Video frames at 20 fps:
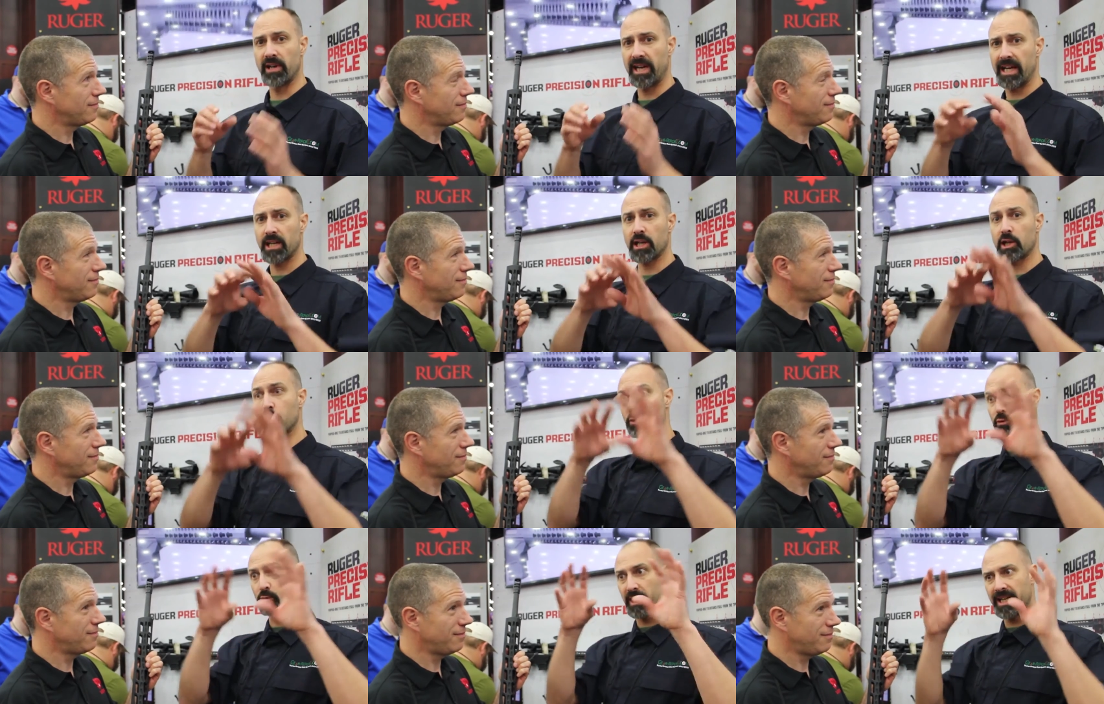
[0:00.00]
Speaker 1: He had
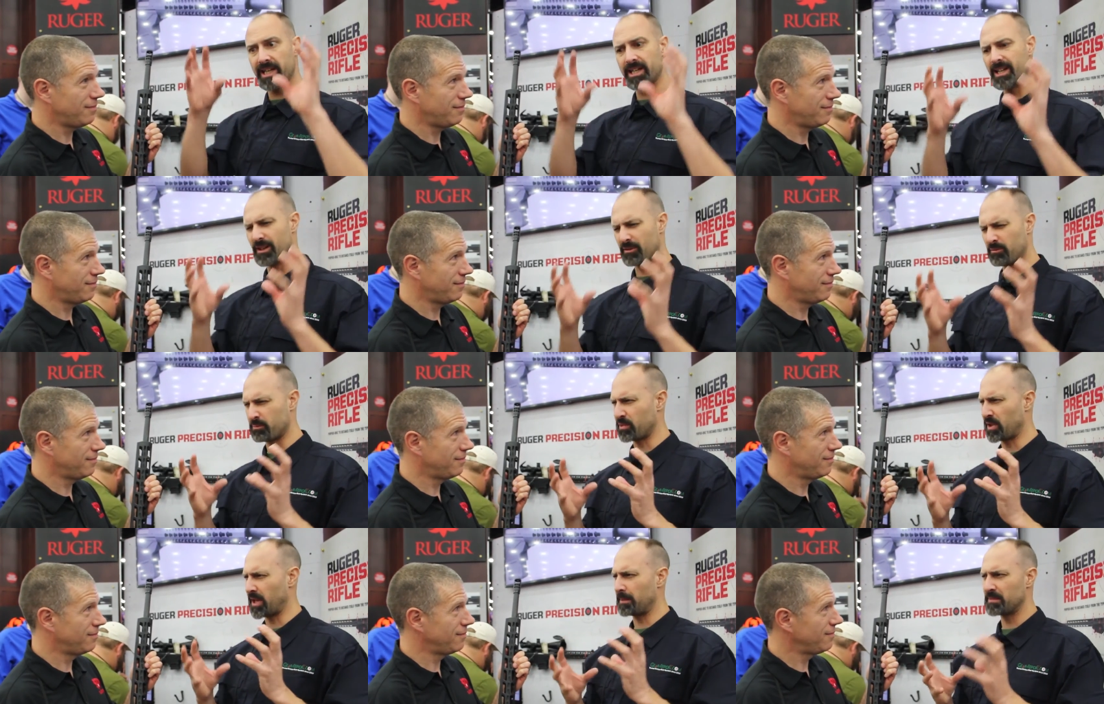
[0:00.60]
a grid of
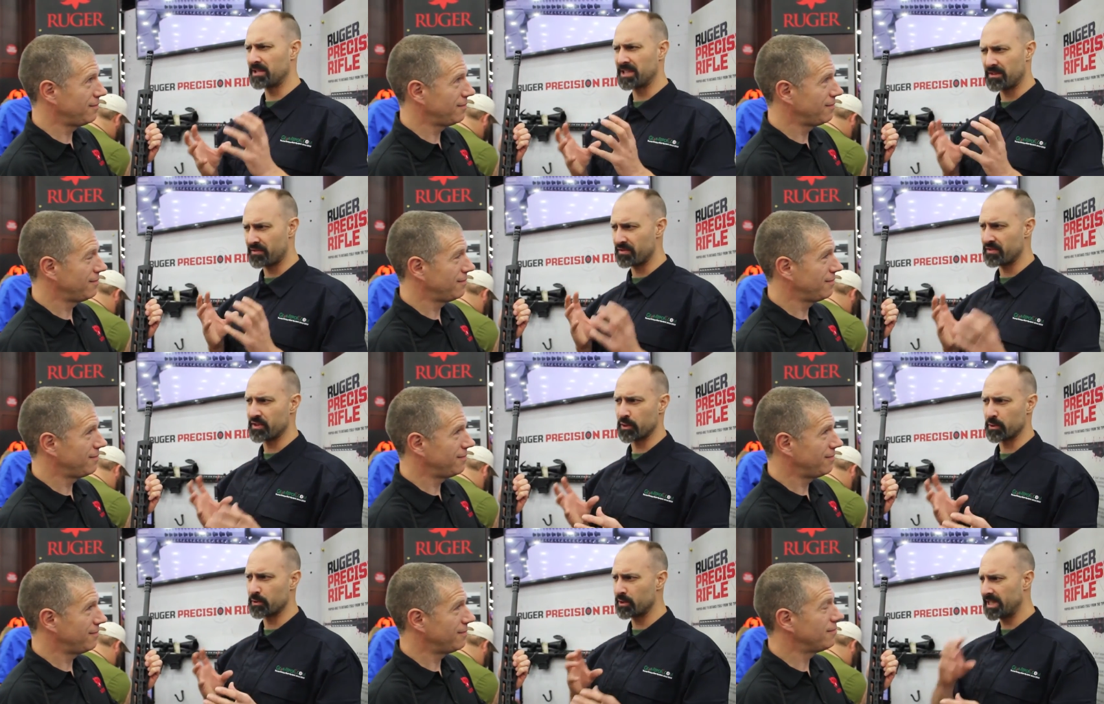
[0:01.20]
probably
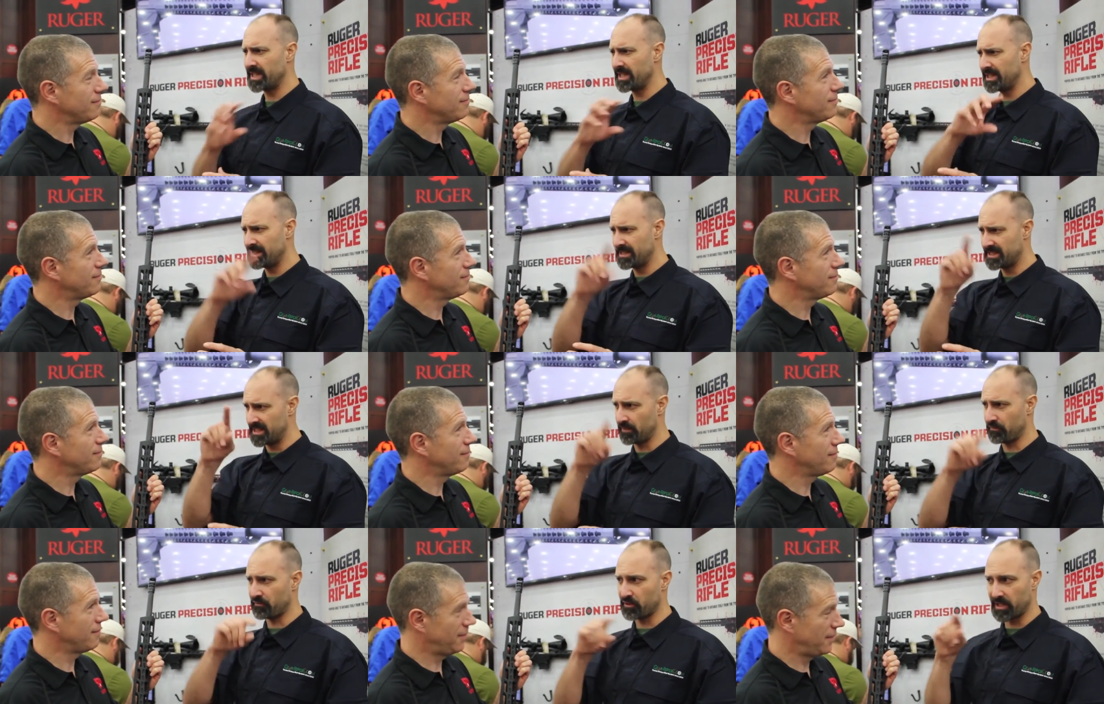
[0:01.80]
thirty
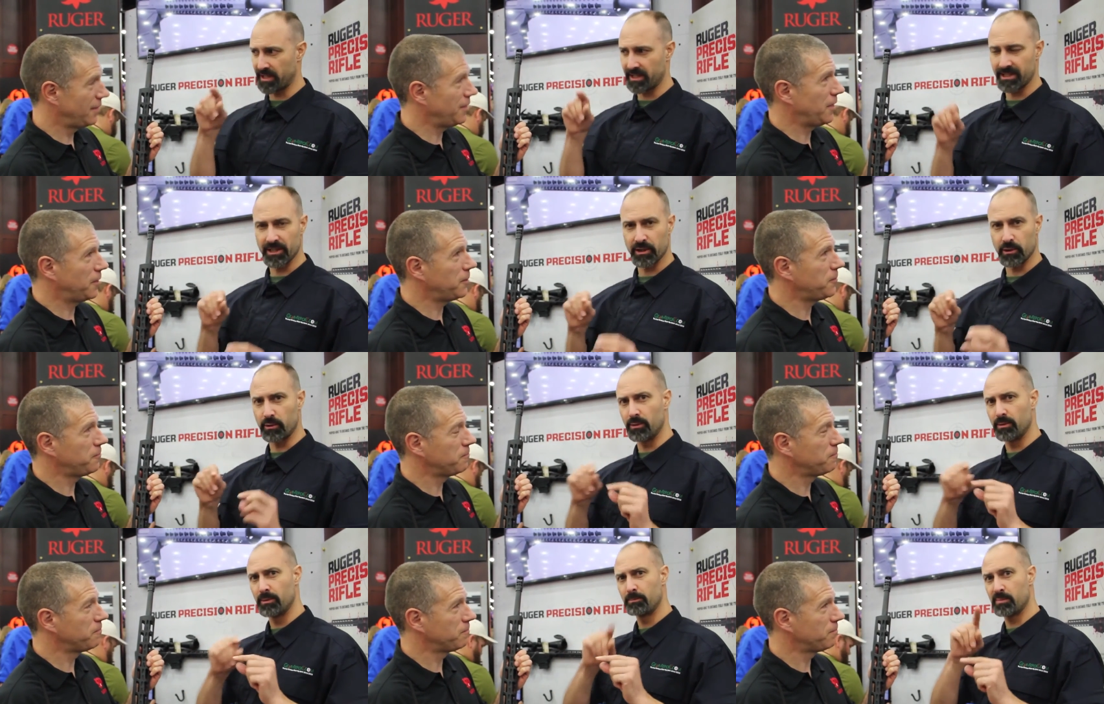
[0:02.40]
different
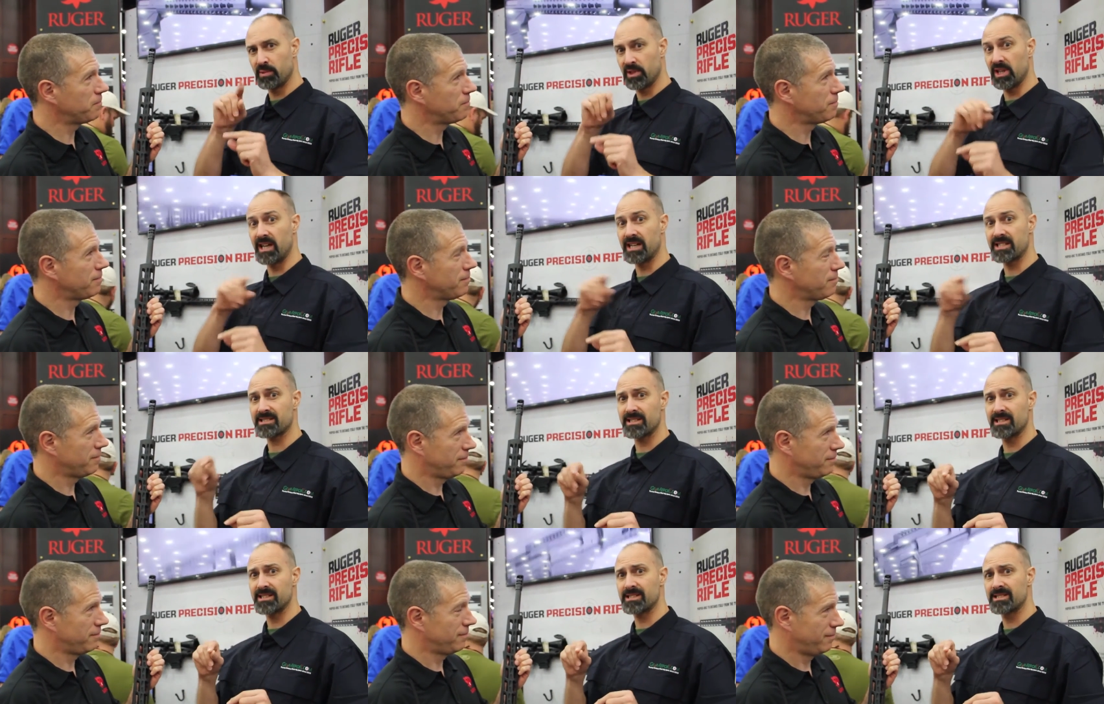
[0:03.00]
little
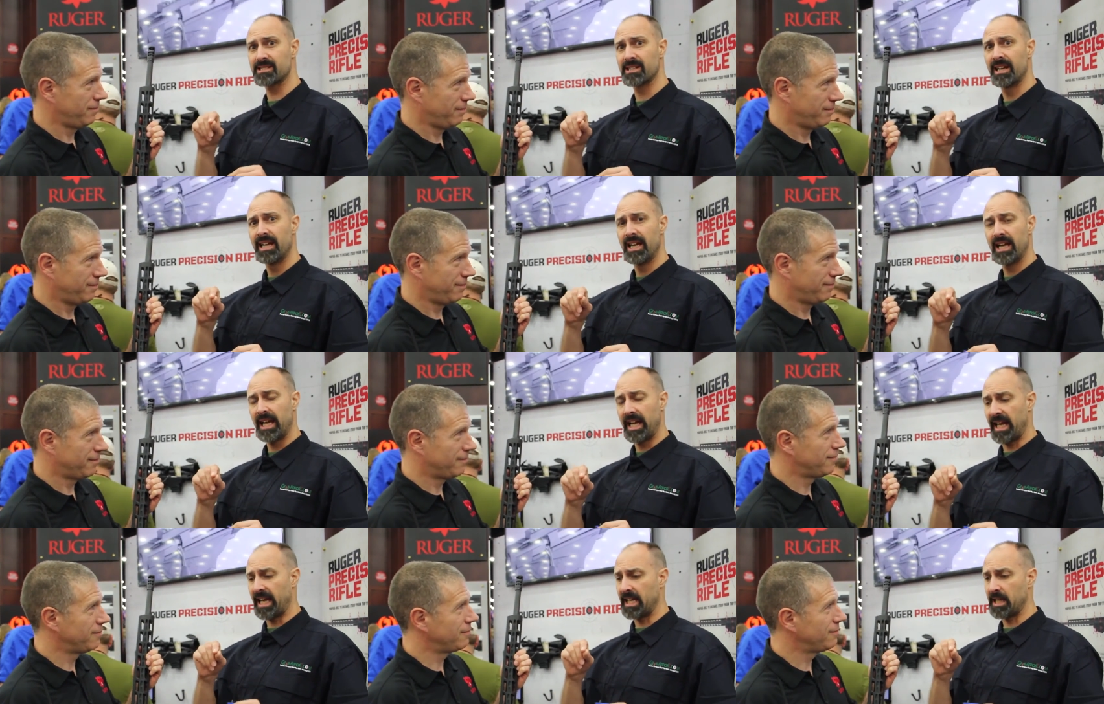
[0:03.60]
pluses,
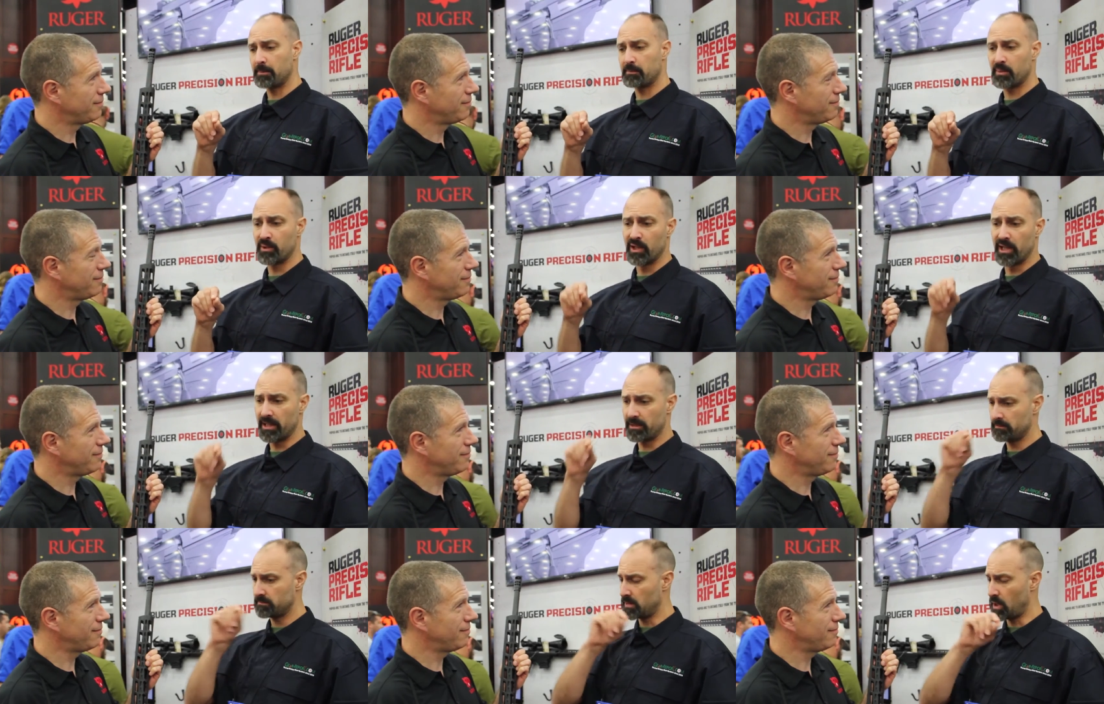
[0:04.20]
and he
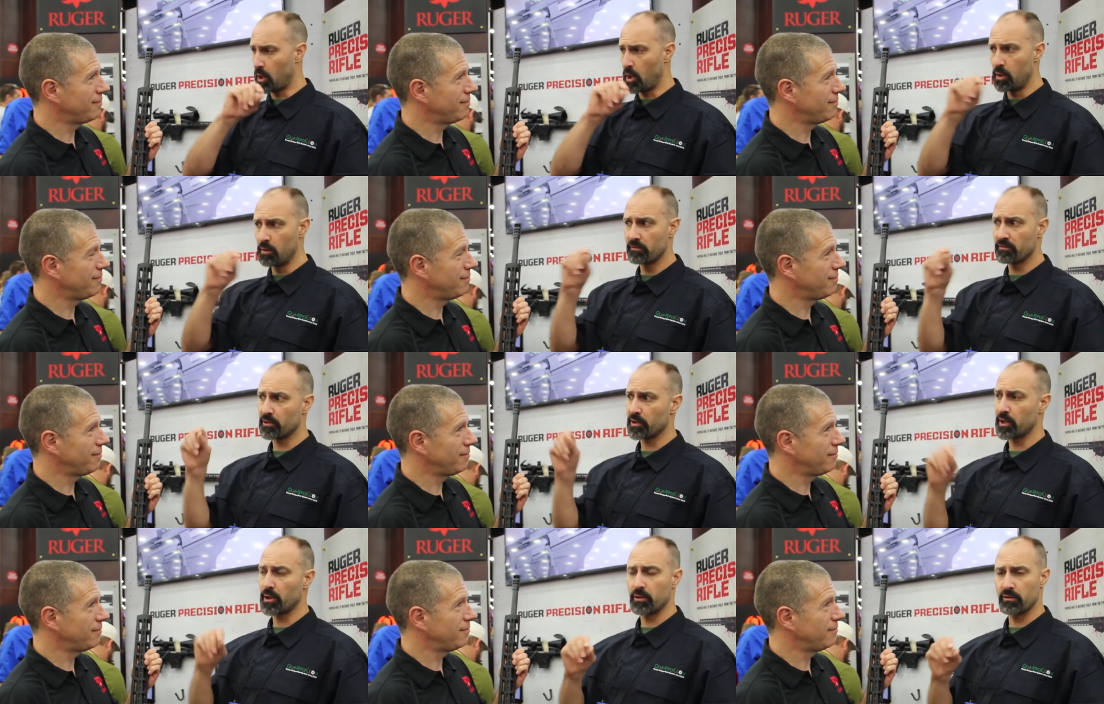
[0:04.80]
put
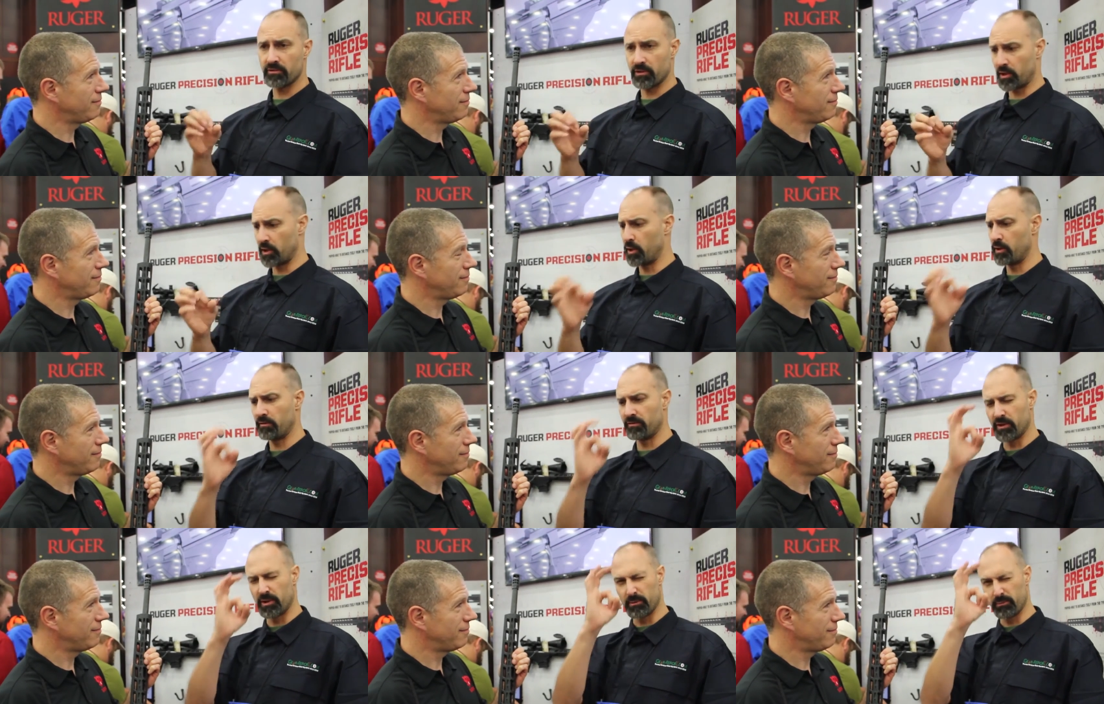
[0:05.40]
over and over and
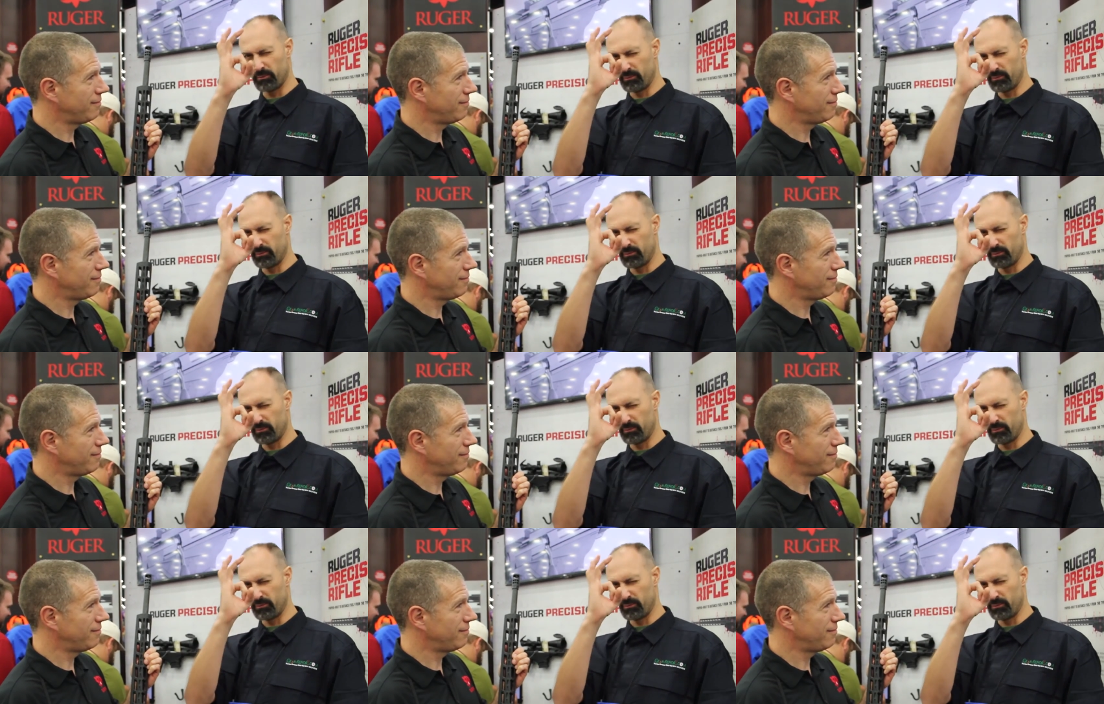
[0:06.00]
over